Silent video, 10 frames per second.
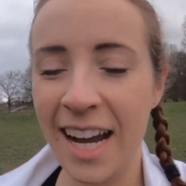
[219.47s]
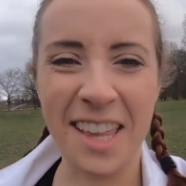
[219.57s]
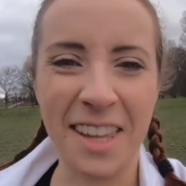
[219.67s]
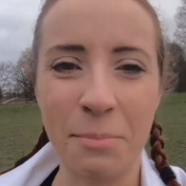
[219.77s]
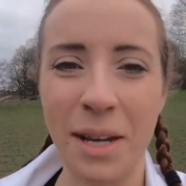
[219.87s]

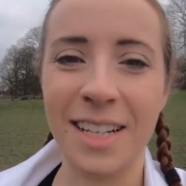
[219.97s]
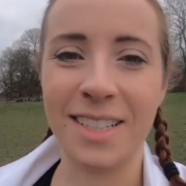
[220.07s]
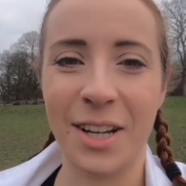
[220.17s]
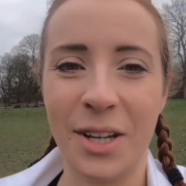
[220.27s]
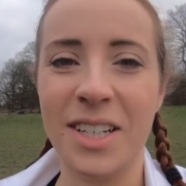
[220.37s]
I think
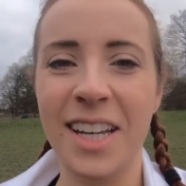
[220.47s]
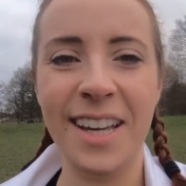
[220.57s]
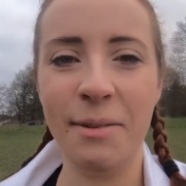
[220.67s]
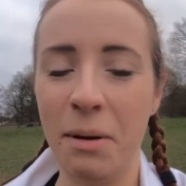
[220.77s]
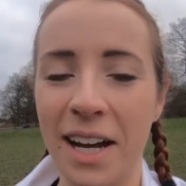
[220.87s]
beans are good,
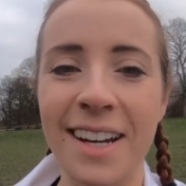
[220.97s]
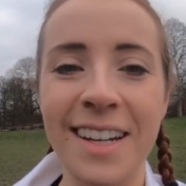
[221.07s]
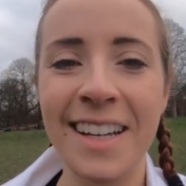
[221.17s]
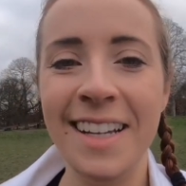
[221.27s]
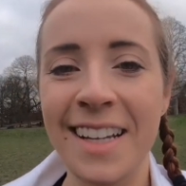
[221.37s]

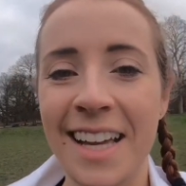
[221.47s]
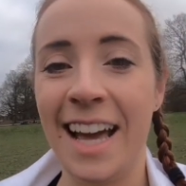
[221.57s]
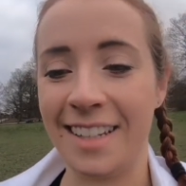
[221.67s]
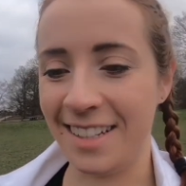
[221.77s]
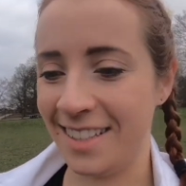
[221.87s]
but
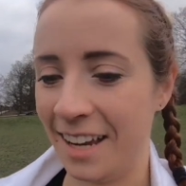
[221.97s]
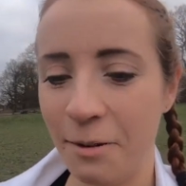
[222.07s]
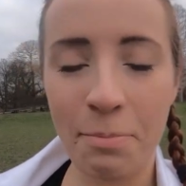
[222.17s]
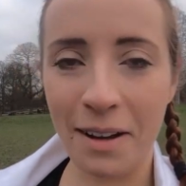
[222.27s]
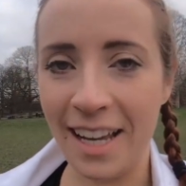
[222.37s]
as I
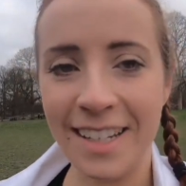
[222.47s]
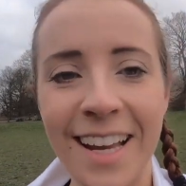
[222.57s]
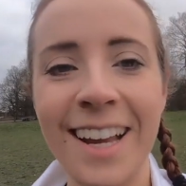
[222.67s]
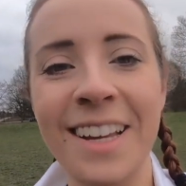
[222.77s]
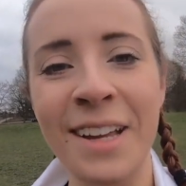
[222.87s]
said, please,